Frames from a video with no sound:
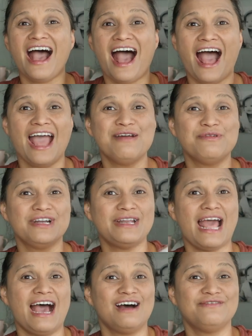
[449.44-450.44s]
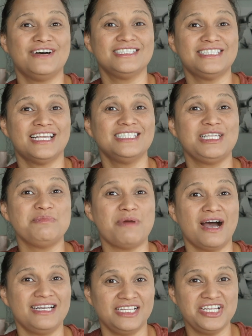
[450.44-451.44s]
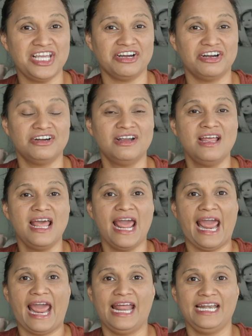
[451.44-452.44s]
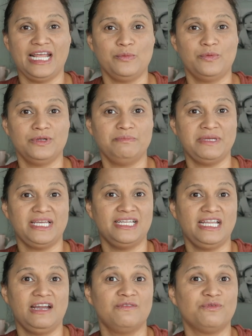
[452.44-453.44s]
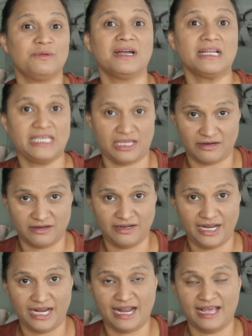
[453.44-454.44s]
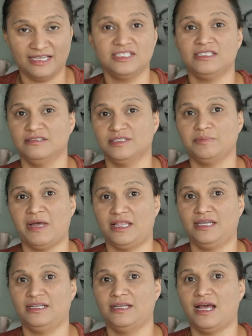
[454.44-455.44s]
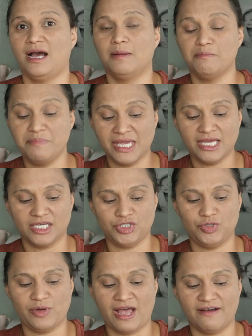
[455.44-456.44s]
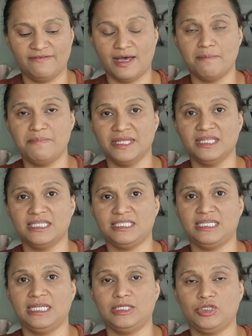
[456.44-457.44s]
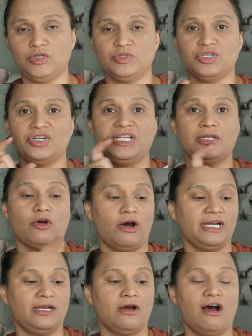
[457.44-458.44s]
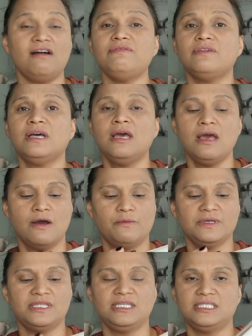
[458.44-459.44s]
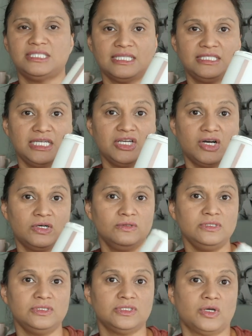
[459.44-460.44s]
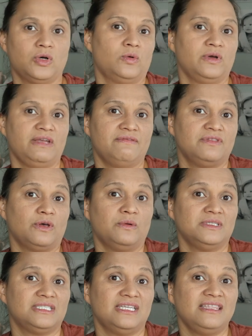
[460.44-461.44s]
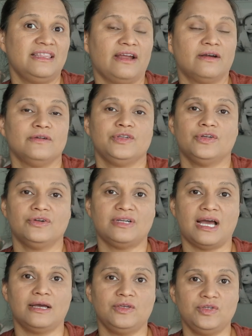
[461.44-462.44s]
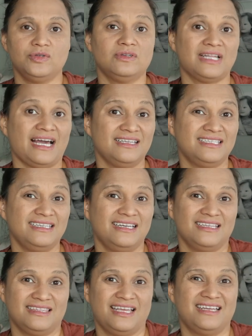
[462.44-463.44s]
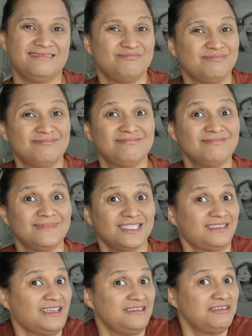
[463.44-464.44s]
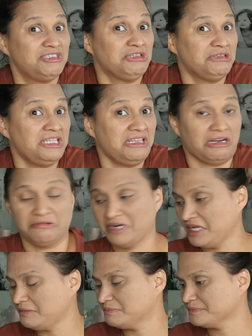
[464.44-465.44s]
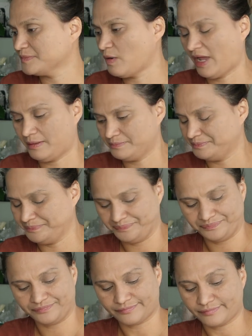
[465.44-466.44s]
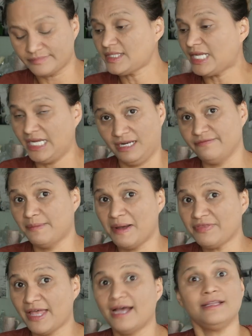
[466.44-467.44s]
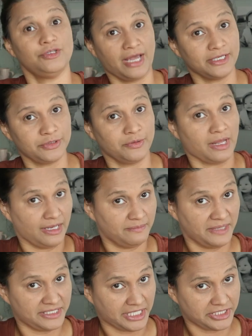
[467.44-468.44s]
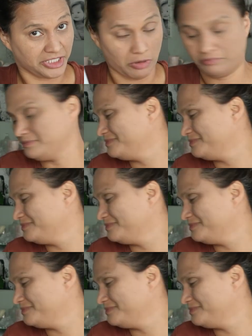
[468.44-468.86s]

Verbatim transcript: I would have a Scentsy pot in here and it would be in here for about a year and I can still smell it. Um, because you have the ability to turn it on and off with these Scentsy Go's. So even though it's in there, you're not utilizing it, then the scent is still in there, right? Okay, enough about that. You guys know I love my Scentsy Go.